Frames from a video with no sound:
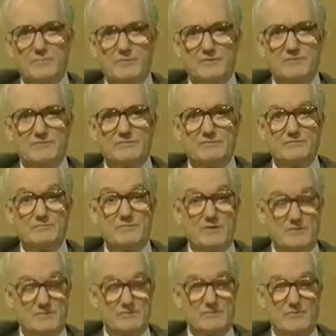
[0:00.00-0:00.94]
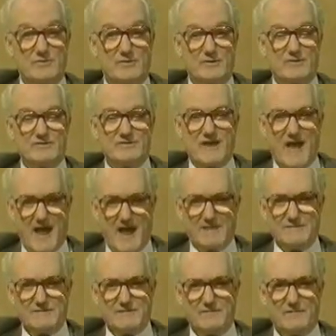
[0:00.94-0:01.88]
to produce some notorious
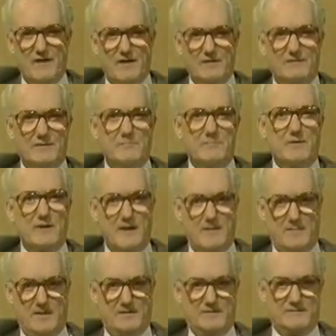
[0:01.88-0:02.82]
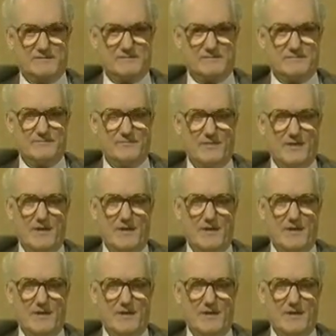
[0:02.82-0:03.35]
anti-Wagner polemics.